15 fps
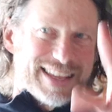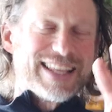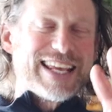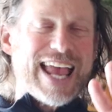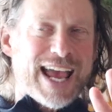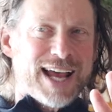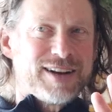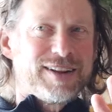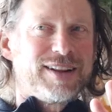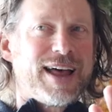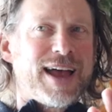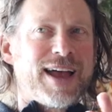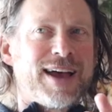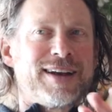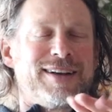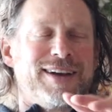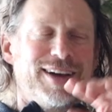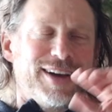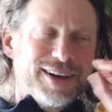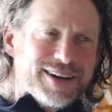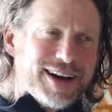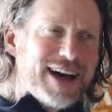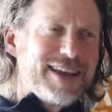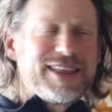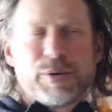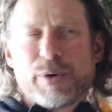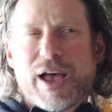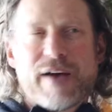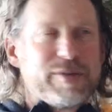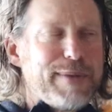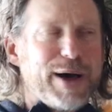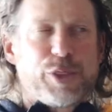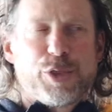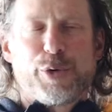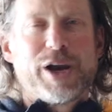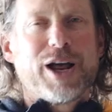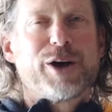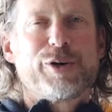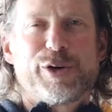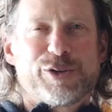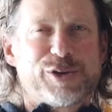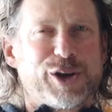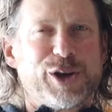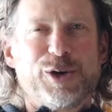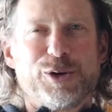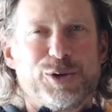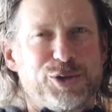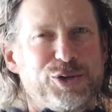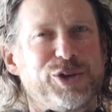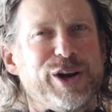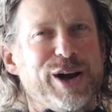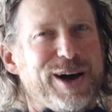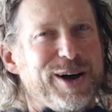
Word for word: in Candleland, I think we have about 300 SKUs, you